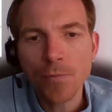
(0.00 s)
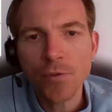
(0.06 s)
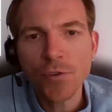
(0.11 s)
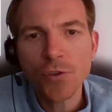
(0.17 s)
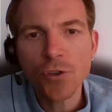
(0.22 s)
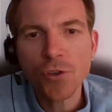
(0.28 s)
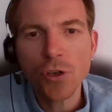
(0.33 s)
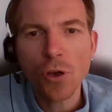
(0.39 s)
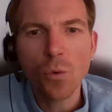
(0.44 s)

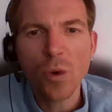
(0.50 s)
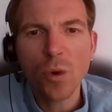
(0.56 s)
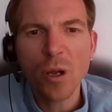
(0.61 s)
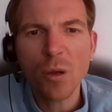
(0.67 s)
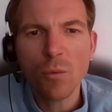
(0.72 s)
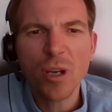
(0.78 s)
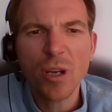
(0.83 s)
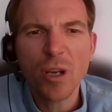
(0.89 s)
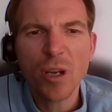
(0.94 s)
So
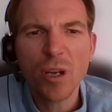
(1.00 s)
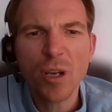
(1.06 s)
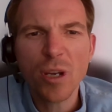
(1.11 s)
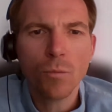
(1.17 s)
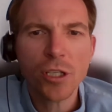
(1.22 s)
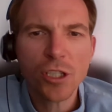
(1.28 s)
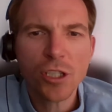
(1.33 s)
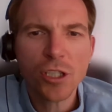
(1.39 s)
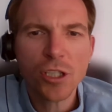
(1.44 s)

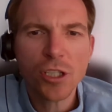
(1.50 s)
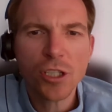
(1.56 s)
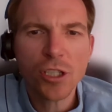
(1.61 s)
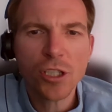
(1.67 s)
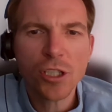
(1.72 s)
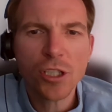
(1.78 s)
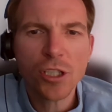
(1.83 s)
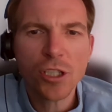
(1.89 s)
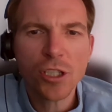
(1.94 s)
we're
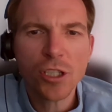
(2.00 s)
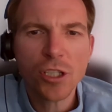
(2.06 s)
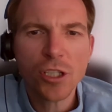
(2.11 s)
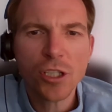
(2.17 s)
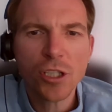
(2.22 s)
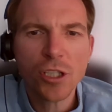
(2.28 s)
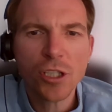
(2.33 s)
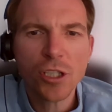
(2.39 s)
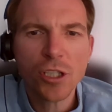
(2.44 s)
transparent
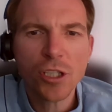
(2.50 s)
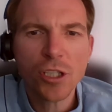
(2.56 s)
with those